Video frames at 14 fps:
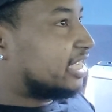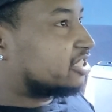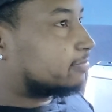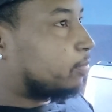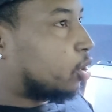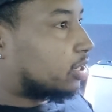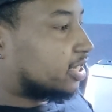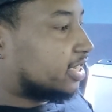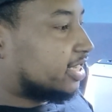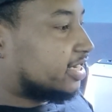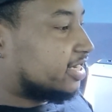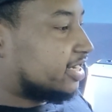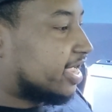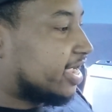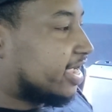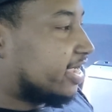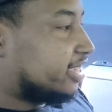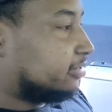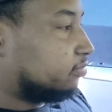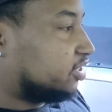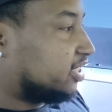Best part of getting in that
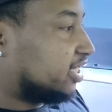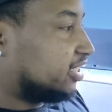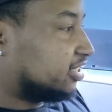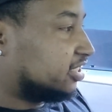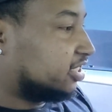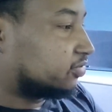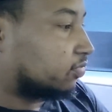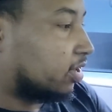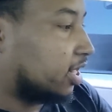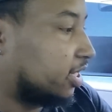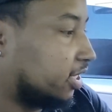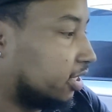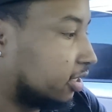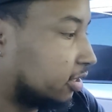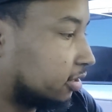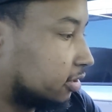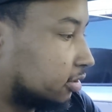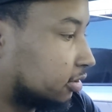AMG is this right here.